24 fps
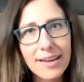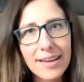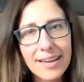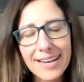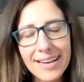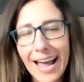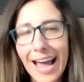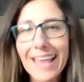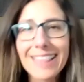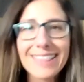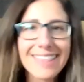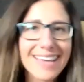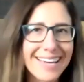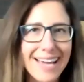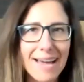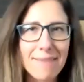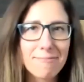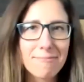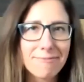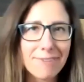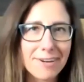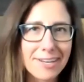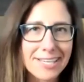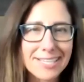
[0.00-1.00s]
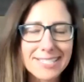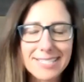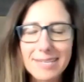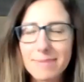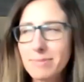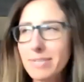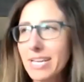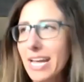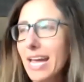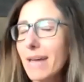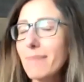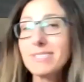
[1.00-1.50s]
And I think I'm funny
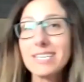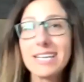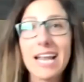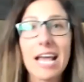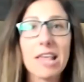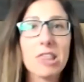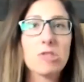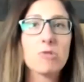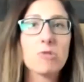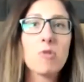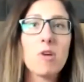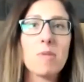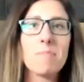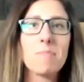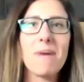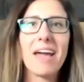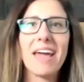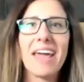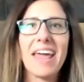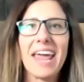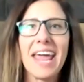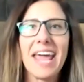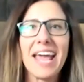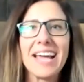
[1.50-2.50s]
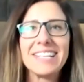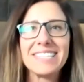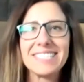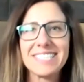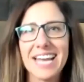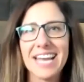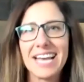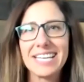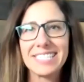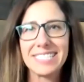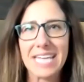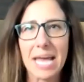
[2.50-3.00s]
sometimes. And I threw up my hands
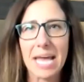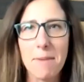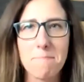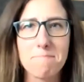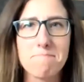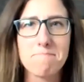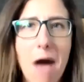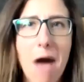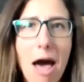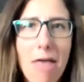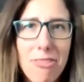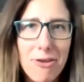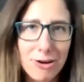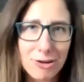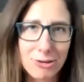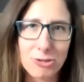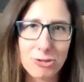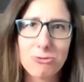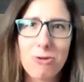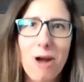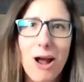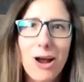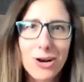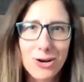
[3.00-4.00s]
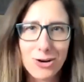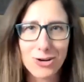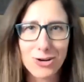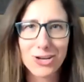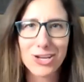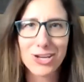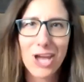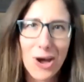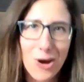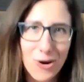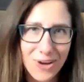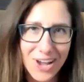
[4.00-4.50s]
and I said, mother trucker
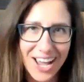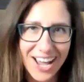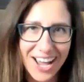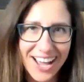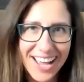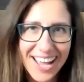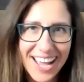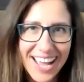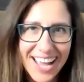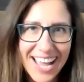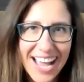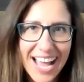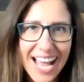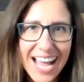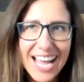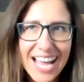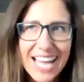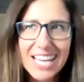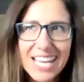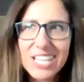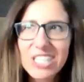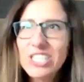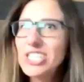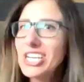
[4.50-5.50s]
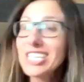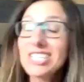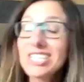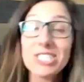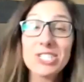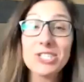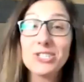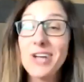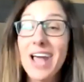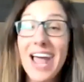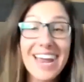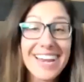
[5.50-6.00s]
yoga.
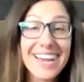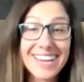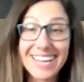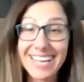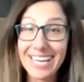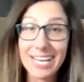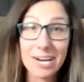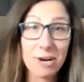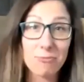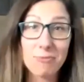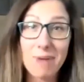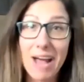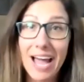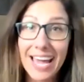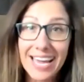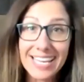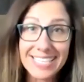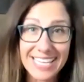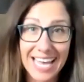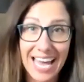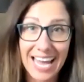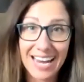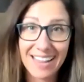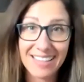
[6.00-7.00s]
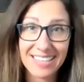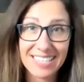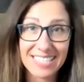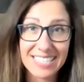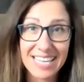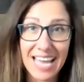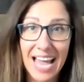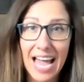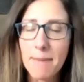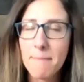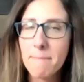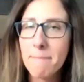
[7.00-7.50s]
Just trying to get a rise out of this
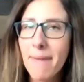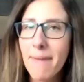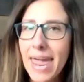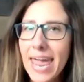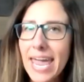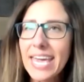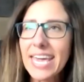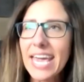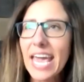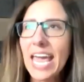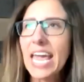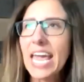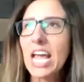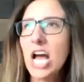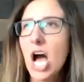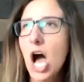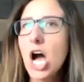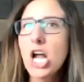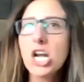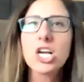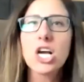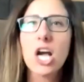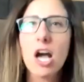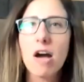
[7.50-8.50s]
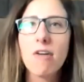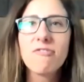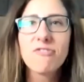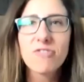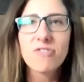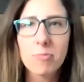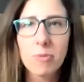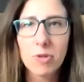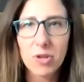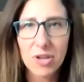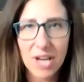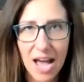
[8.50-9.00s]
guy, make a
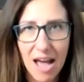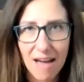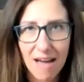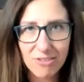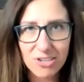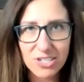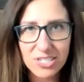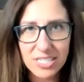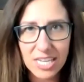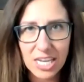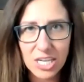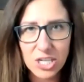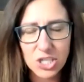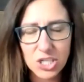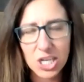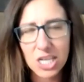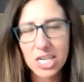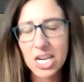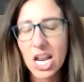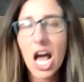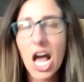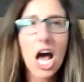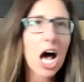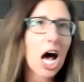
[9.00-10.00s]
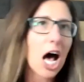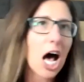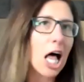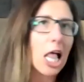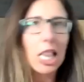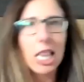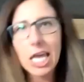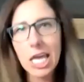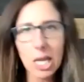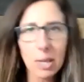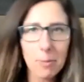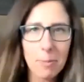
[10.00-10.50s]
uncomfortable conversation a
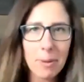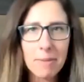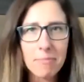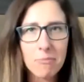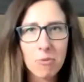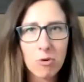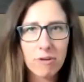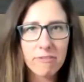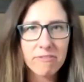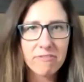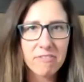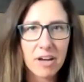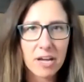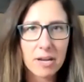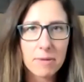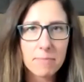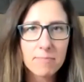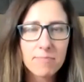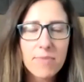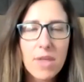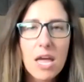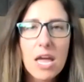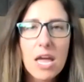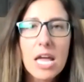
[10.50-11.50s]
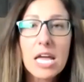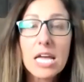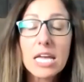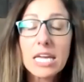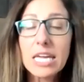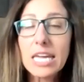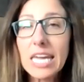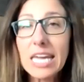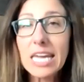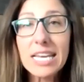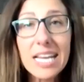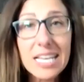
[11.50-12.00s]
little bit more fun.
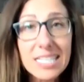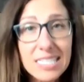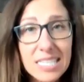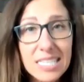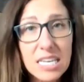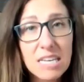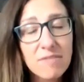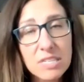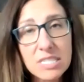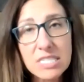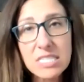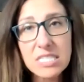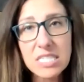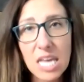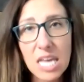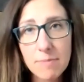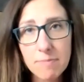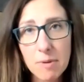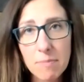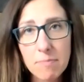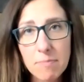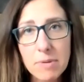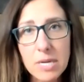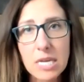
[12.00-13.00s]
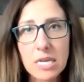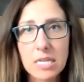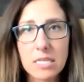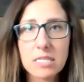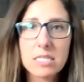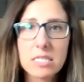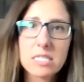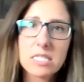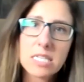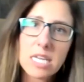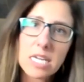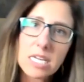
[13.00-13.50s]
He doesn't even skip a beat,
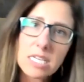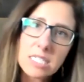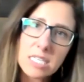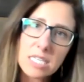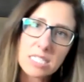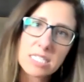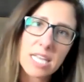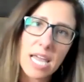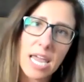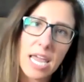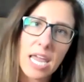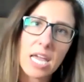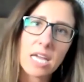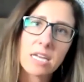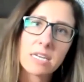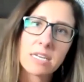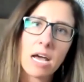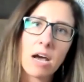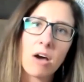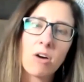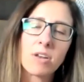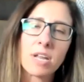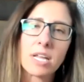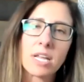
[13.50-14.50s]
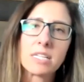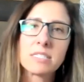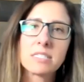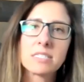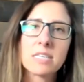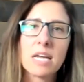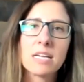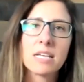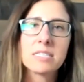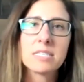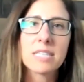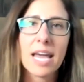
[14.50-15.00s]
sticks his hand out and
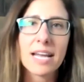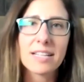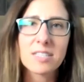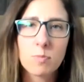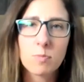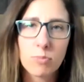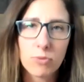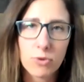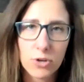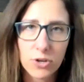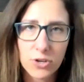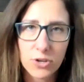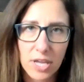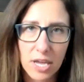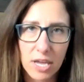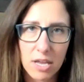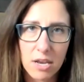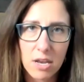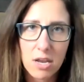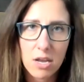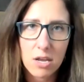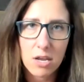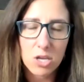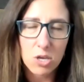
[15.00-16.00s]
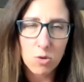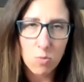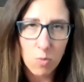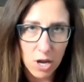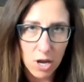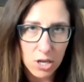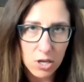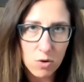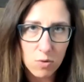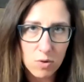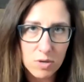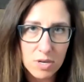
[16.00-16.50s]
says, that's brilliant. You
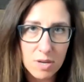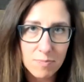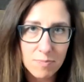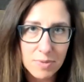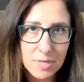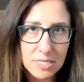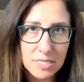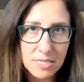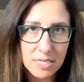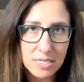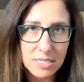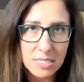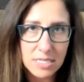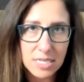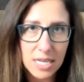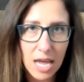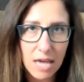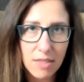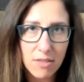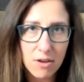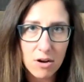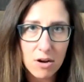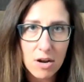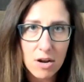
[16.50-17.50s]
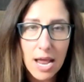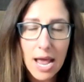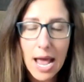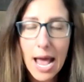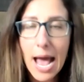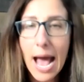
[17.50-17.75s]
want to go into business together?